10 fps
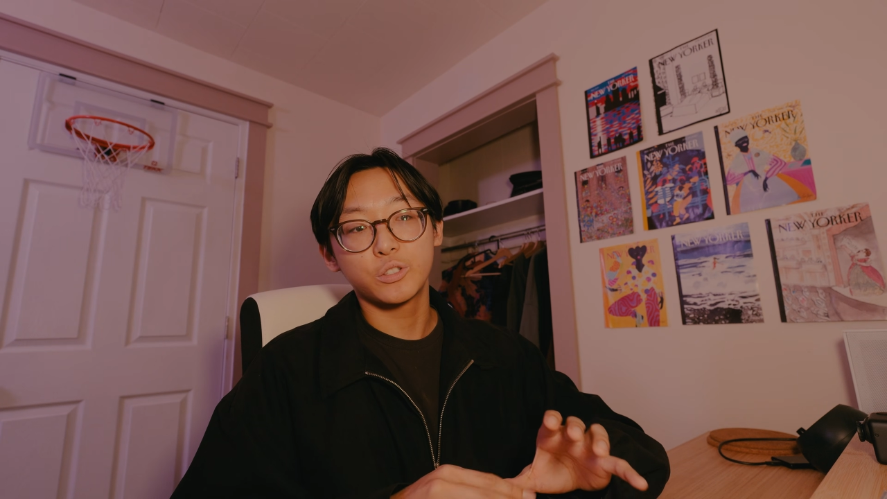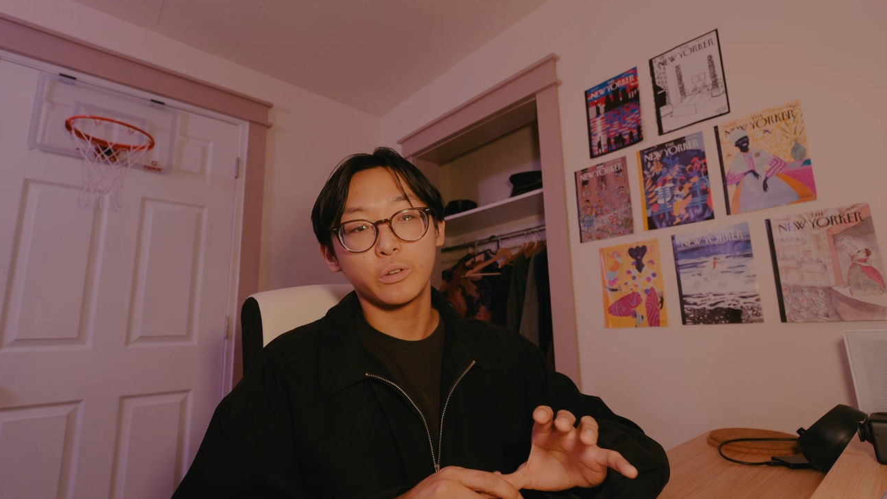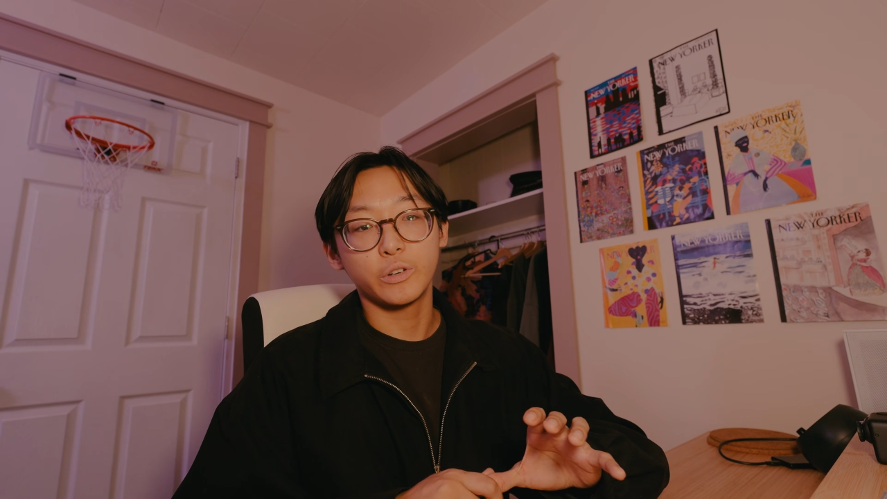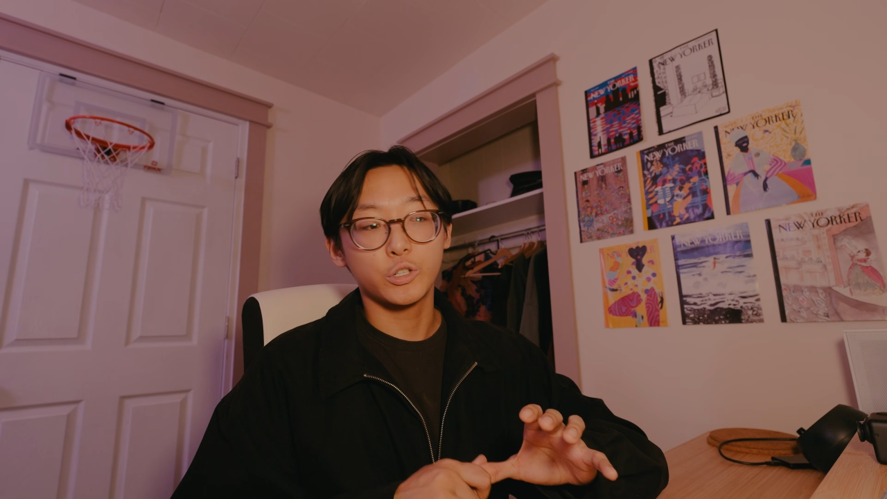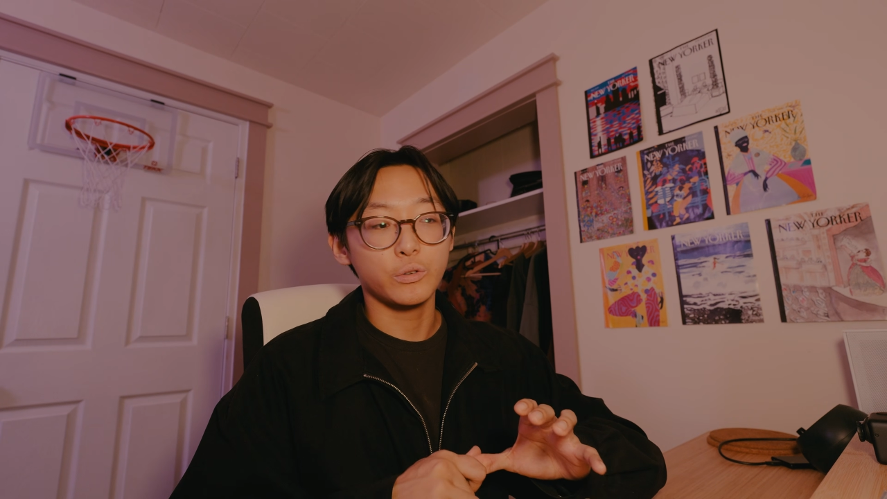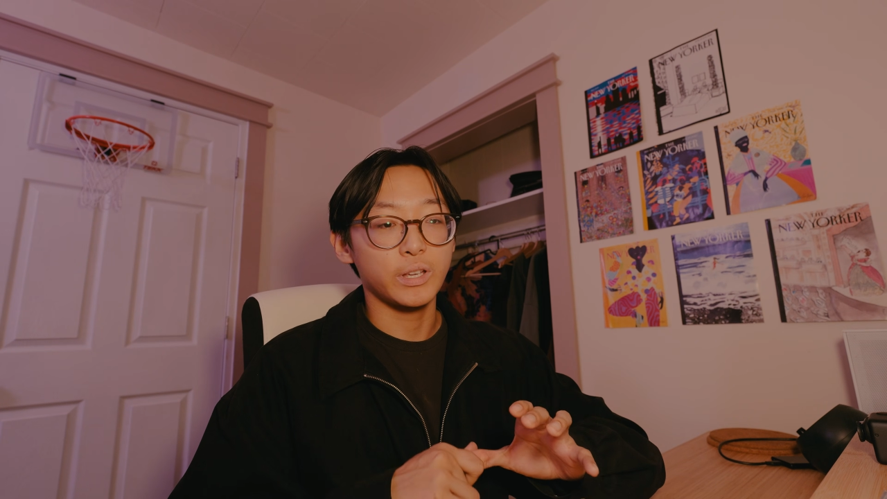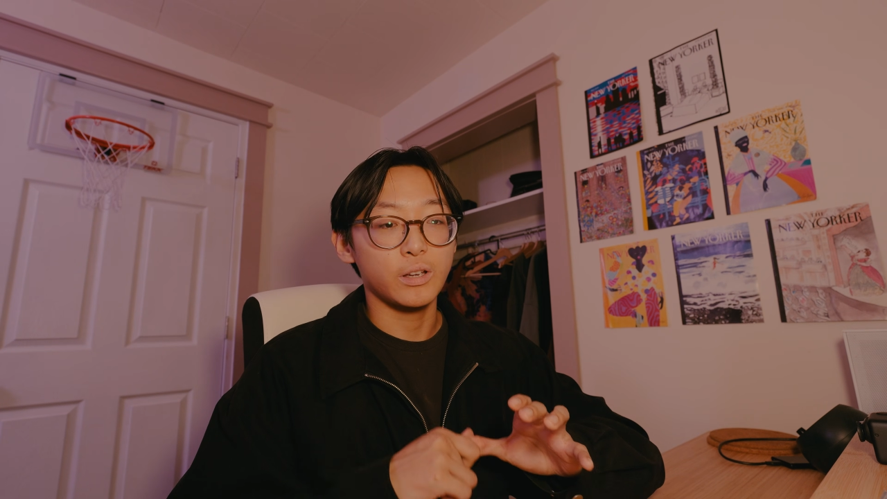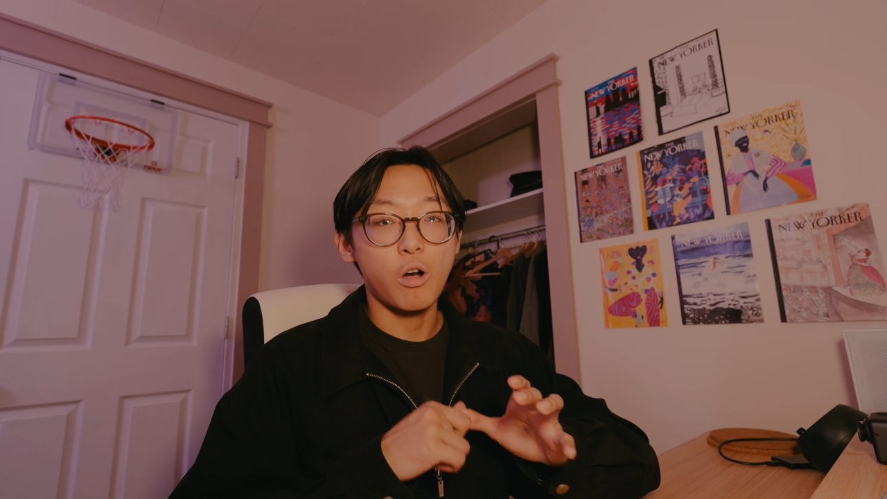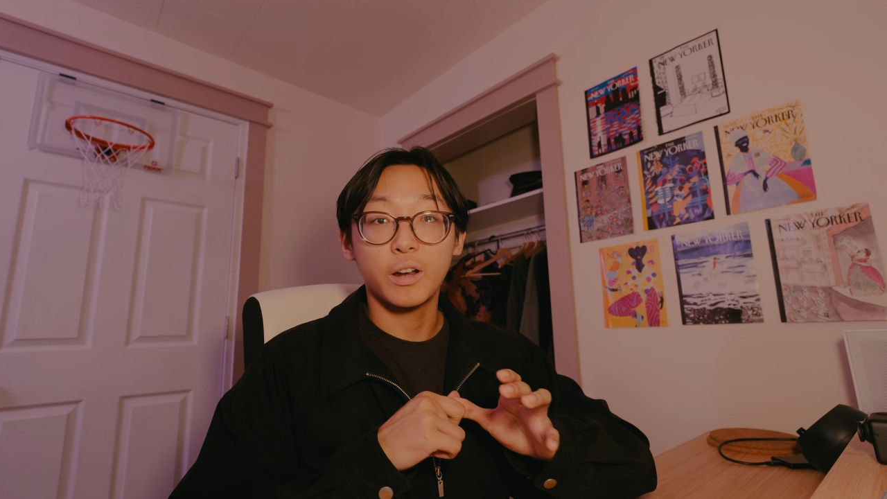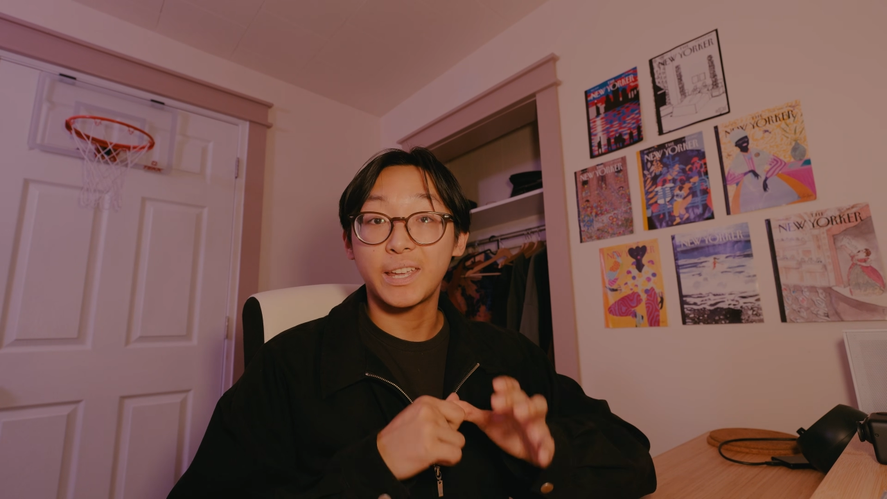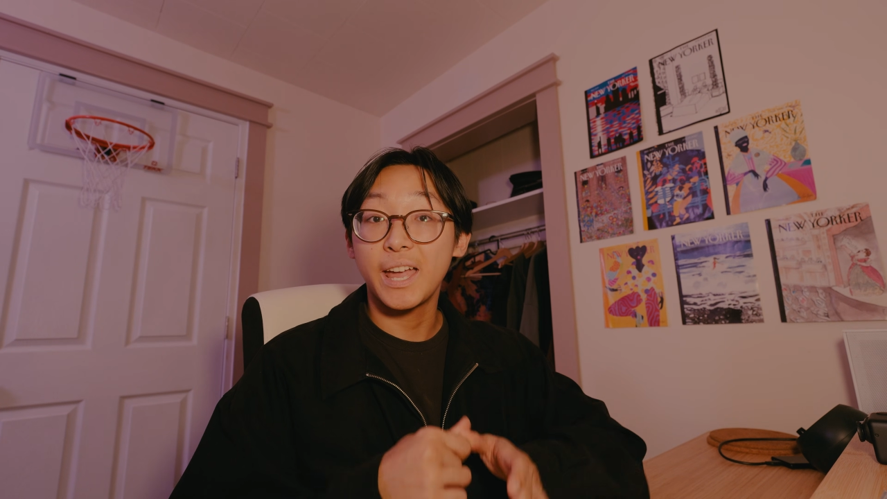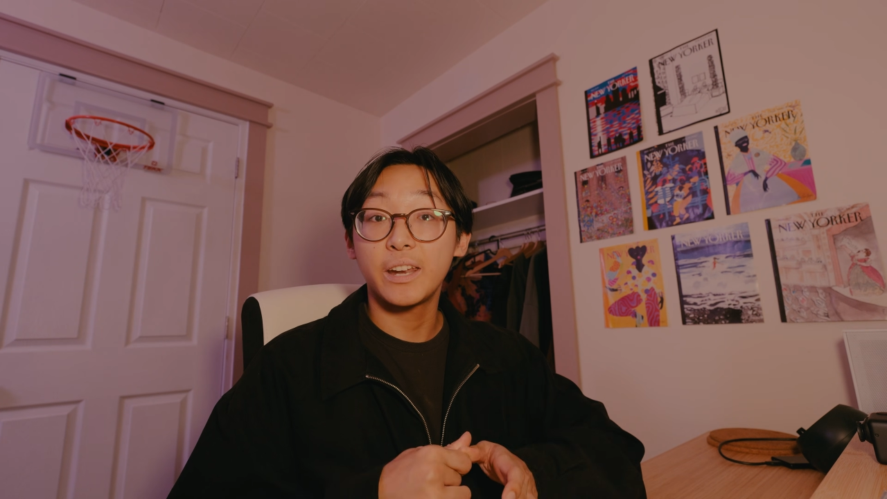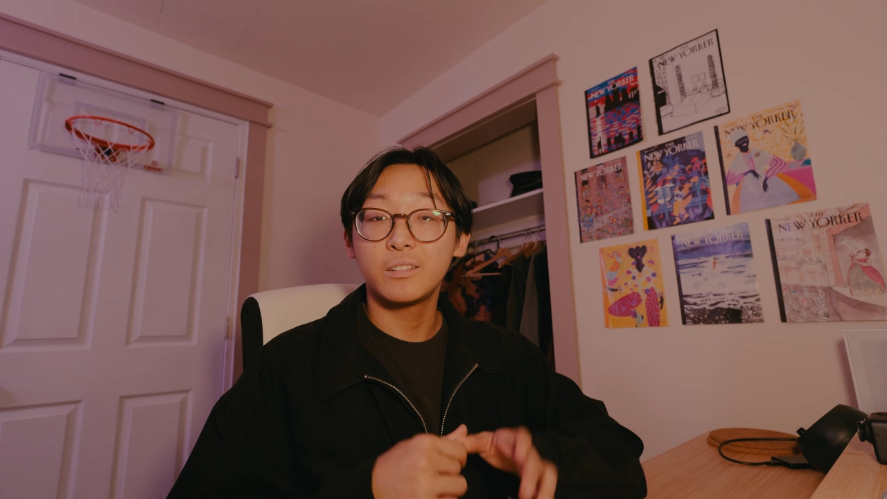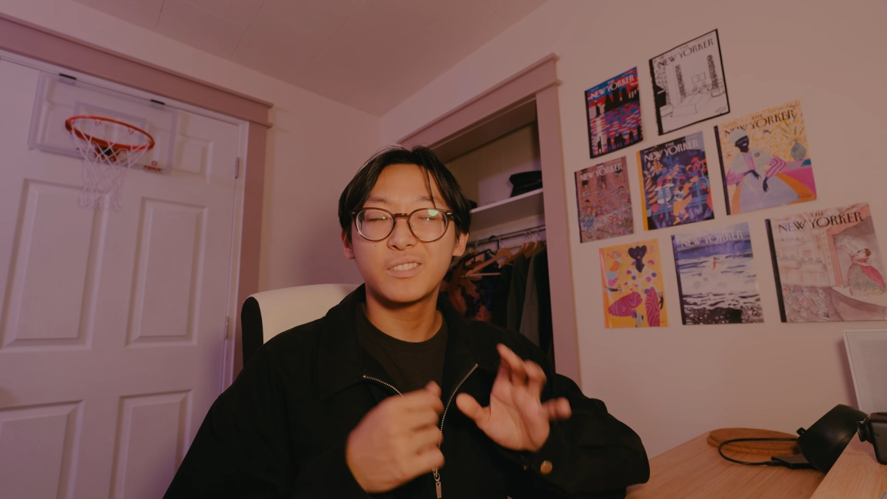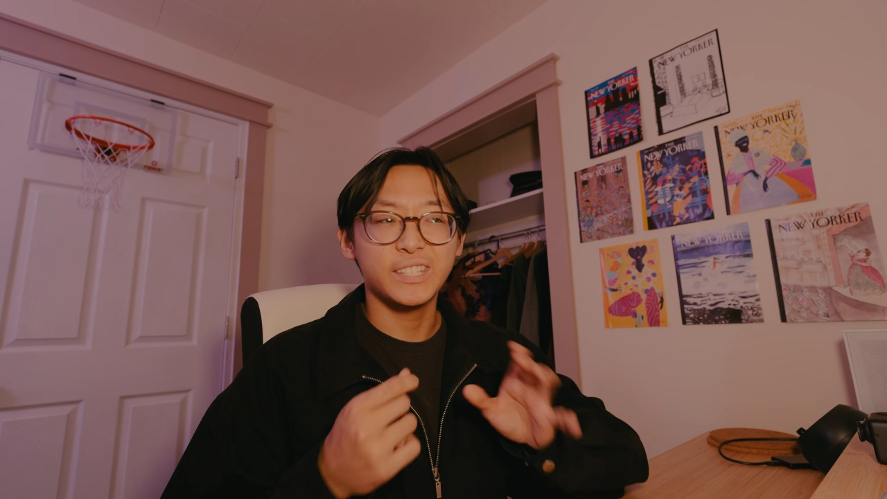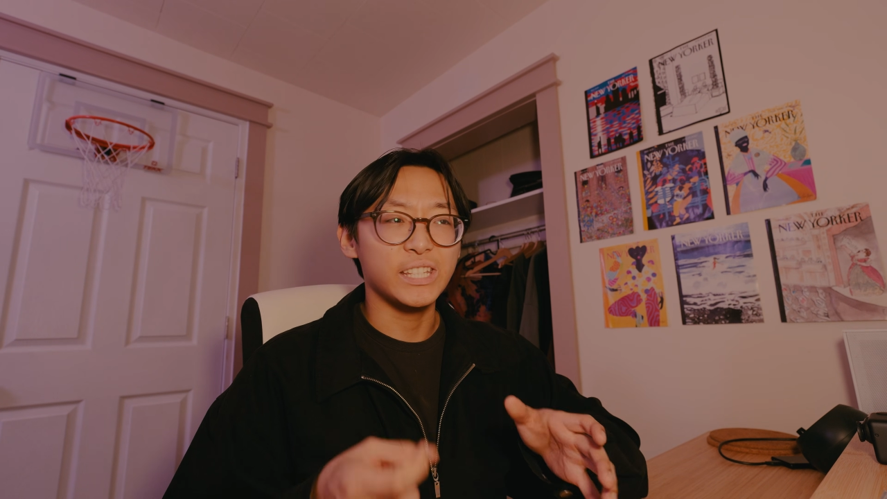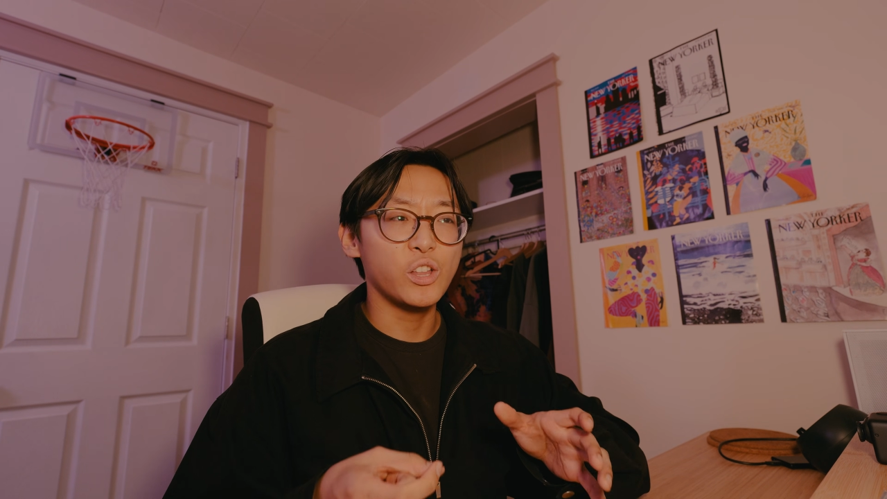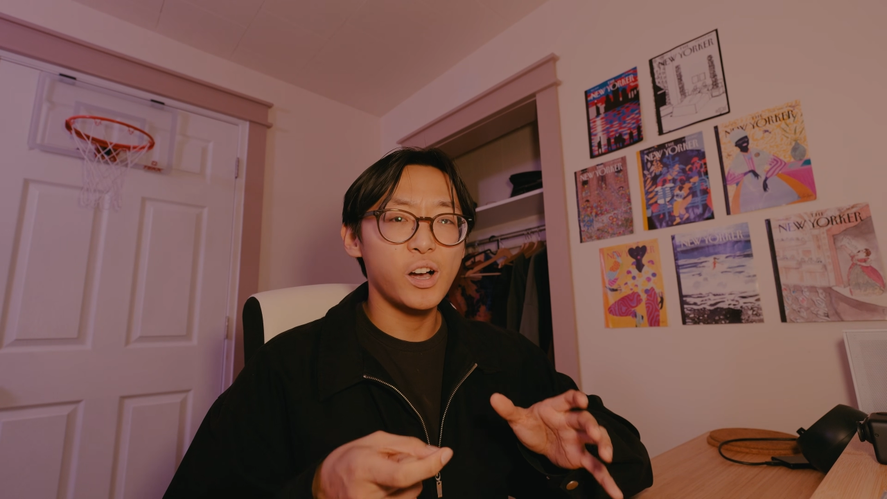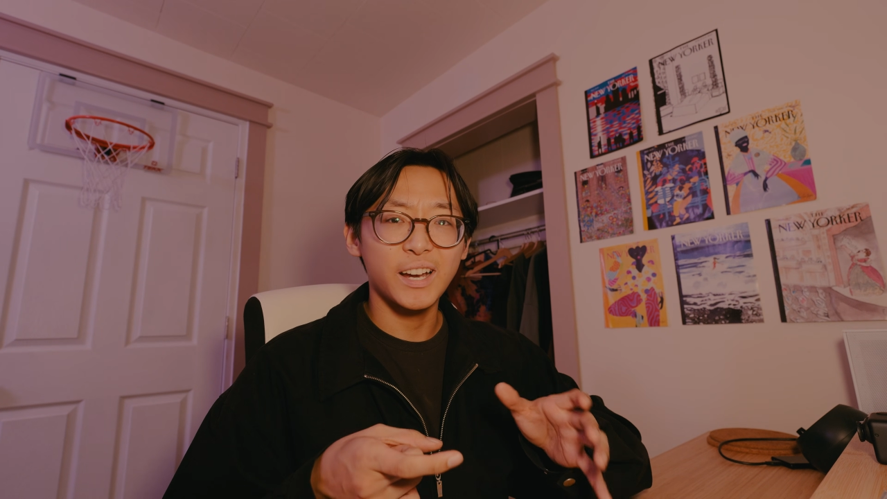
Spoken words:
So if you're shooting on a Canon C-Log,